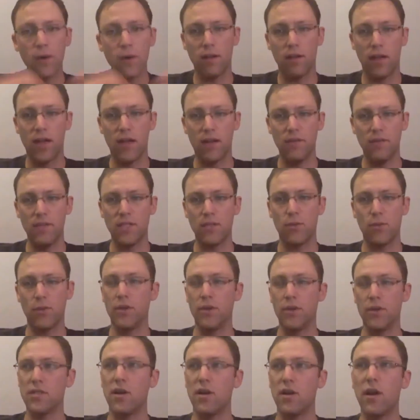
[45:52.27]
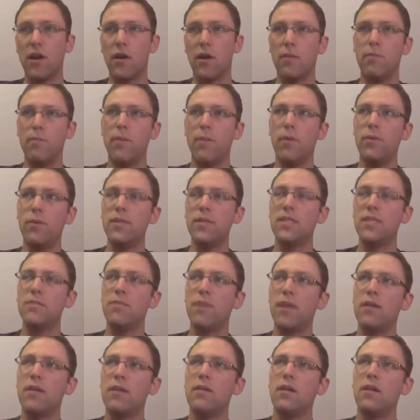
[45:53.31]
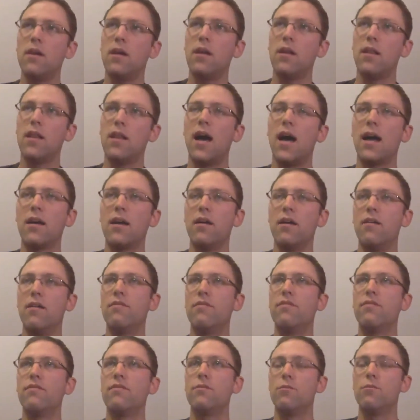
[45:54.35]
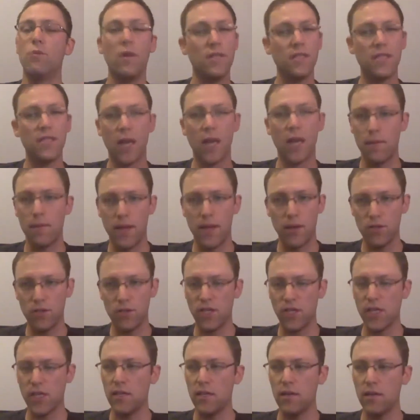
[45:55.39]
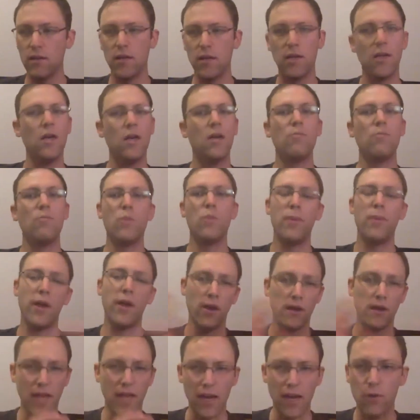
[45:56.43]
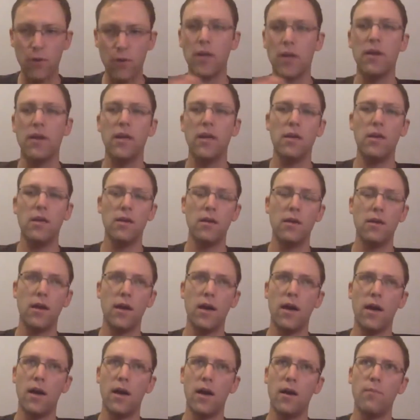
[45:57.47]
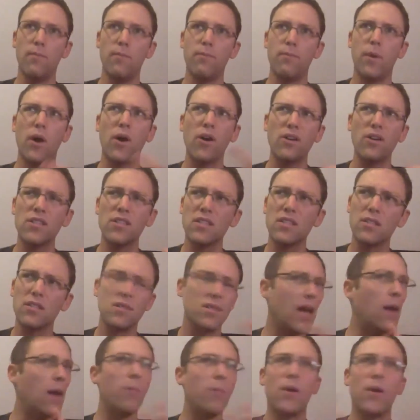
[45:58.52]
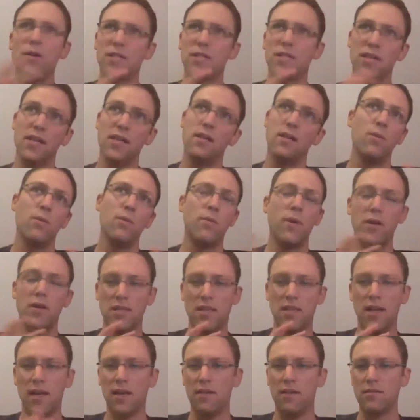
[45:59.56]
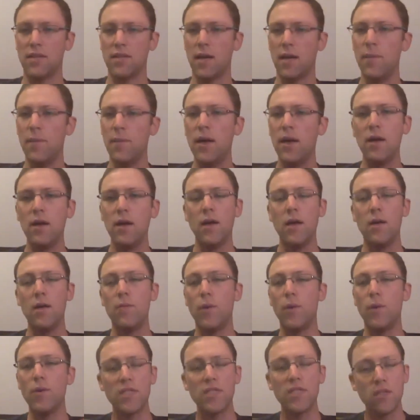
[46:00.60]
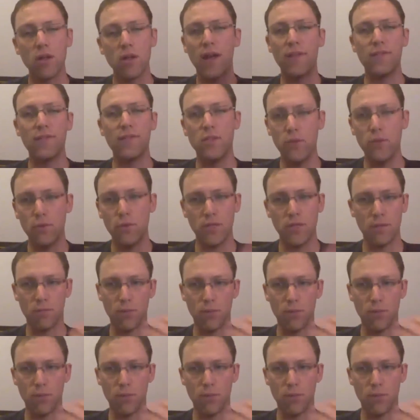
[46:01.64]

what a lot of these queries are, but we spend a lot of runtime energy preparing that query, not parsing it. We parse it ahead of time, but we still have to do some